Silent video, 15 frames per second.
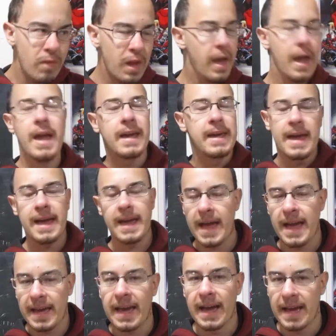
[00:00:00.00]

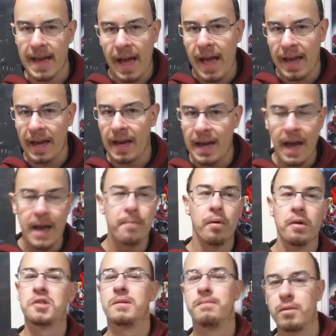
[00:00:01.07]
aka
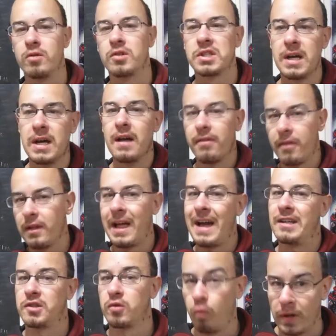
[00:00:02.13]
Puss in Boots, The
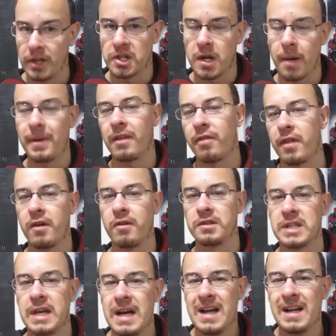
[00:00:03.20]
Last Wish, coming in
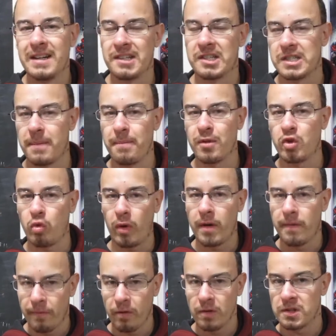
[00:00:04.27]
theaters December
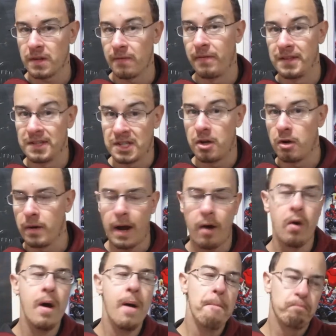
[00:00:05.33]
21st of this year.
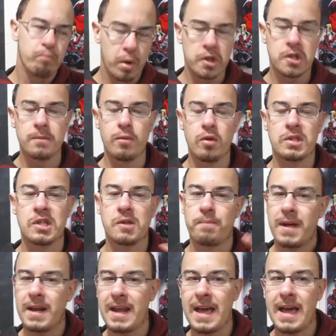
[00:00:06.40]
Now, Puss in Boots has
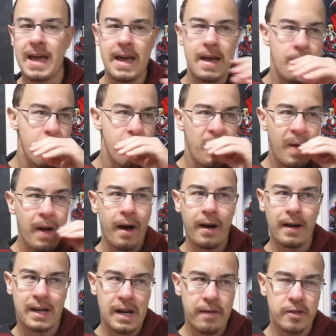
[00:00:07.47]
been a
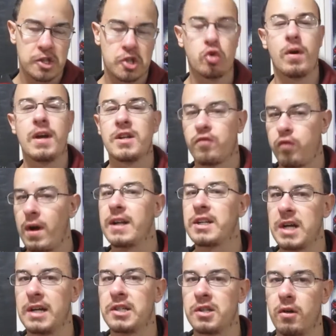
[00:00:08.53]
kind of a strange
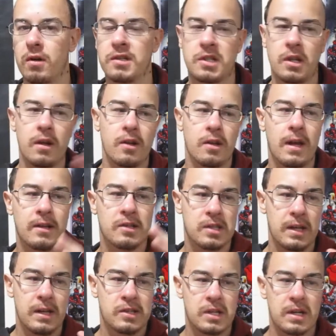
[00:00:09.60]
franchise, you know, because
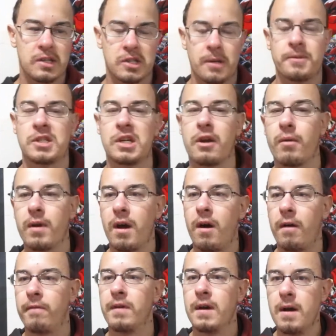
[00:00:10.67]
it's in a subsidiary
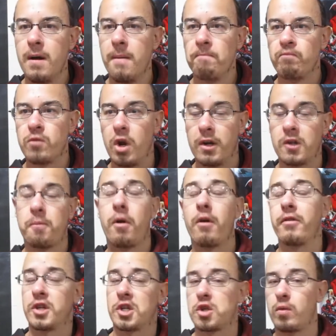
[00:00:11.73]
of, you know, it's part of
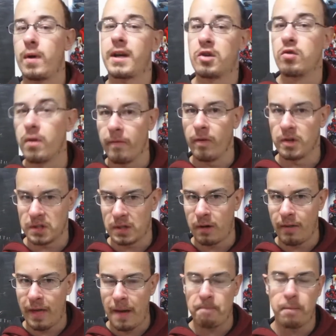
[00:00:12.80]
the Shrek universe and
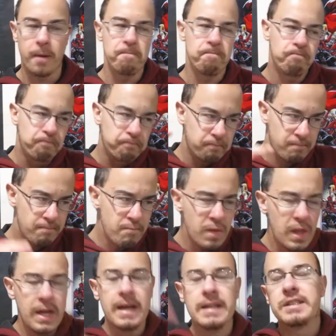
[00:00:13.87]
all that, but
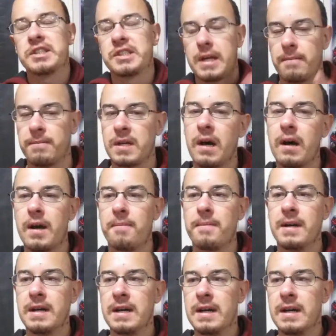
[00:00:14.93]
at the same time,